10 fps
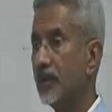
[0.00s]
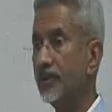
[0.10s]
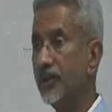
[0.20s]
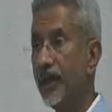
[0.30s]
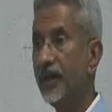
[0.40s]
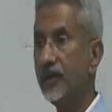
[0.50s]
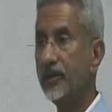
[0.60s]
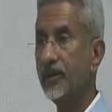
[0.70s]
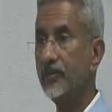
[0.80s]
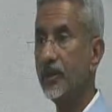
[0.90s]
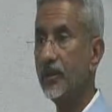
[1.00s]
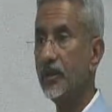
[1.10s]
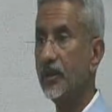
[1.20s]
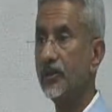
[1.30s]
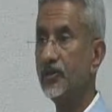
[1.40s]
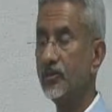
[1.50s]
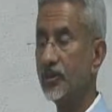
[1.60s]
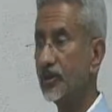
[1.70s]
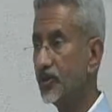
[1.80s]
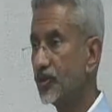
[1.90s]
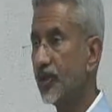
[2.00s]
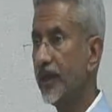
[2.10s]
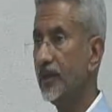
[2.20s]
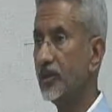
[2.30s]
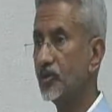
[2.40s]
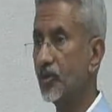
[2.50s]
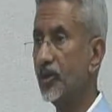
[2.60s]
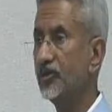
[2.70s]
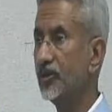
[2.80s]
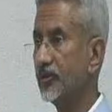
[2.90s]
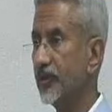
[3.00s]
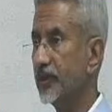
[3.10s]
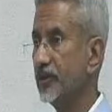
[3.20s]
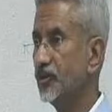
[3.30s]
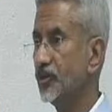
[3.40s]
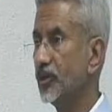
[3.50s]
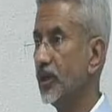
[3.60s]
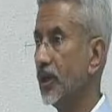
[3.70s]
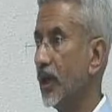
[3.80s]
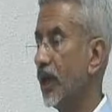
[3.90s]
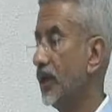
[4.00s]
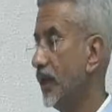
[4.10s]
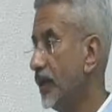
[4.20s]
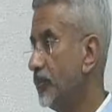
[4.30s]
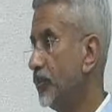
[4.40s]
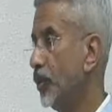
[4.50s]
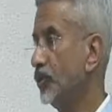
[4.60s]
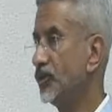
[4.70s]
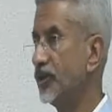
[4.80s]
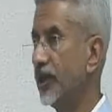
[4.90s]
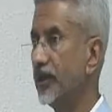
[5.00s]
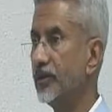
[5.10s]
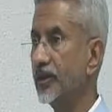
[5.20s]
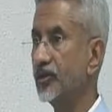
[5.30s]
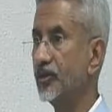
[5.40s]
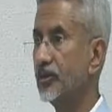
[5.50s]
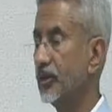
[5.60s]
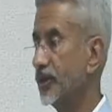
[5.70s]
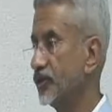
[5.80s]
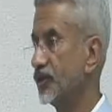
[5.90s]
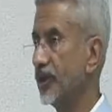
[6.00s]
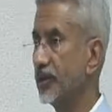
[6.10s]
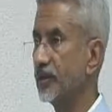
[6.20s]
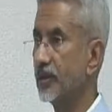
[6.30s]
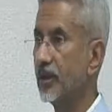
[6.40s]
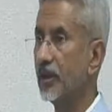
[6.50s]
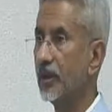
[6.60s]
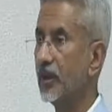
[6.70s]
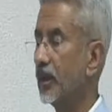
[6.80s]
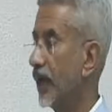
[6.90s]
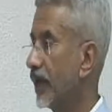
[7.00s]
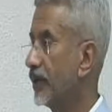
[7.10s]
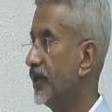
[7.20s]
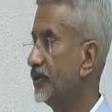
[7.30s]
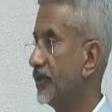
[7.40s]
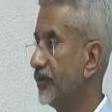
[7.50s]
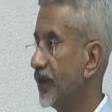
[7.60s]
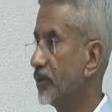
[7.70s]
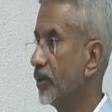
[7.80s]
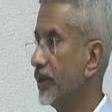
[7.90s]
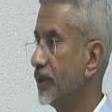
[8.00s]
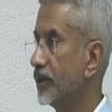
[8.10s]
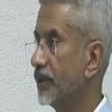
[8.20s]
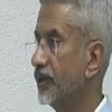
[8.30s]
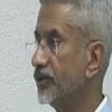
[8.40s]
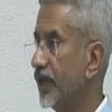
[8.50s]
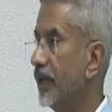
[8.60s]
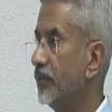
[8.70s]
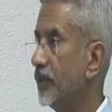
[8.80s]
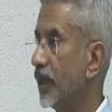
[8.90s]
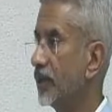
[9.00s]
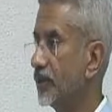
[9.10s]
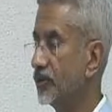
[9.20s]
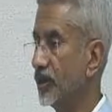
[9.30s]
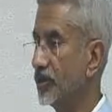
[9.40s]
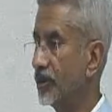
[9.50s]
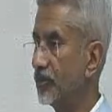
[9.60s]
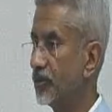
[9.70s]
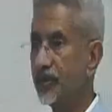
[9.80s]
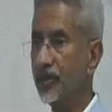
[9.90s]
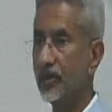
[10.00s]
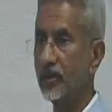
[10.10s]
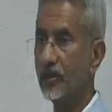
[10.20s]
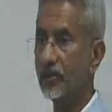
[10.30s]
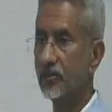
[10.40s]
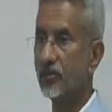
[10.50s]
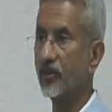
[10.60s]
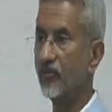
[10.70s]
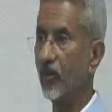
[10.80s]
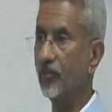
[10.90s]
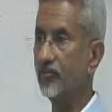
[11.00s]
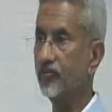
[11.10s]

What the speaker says: Their endeavor is to constrain the choices of others and impose their interests instead. Aggressive rhetoric is aimed at exerting pressure to conform.